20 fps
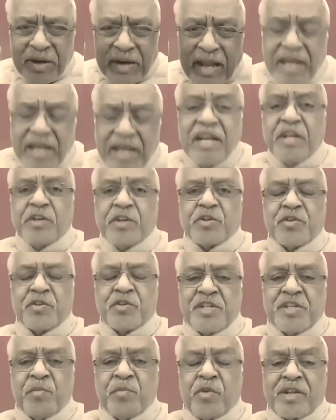rarely used
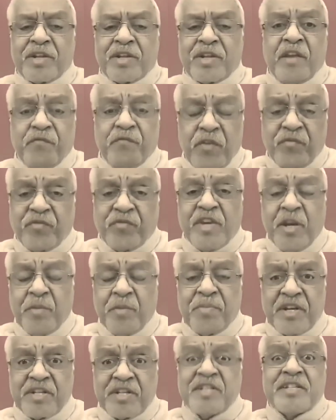to see more than
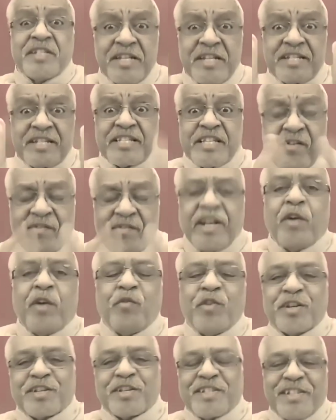15 patients in 7
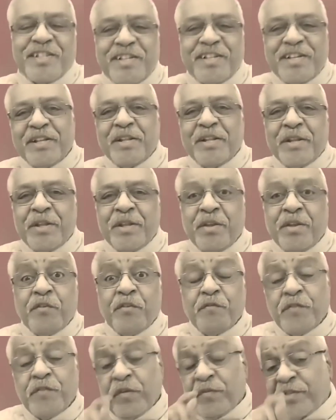hours.
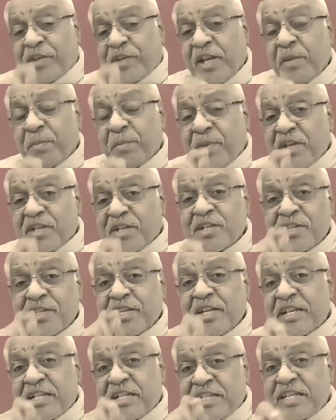15
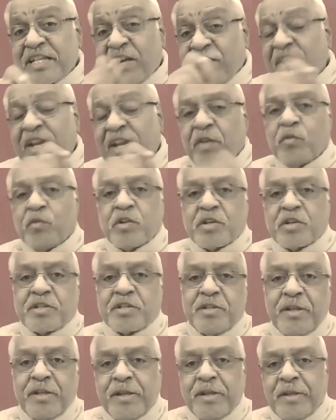patients in 7 hours.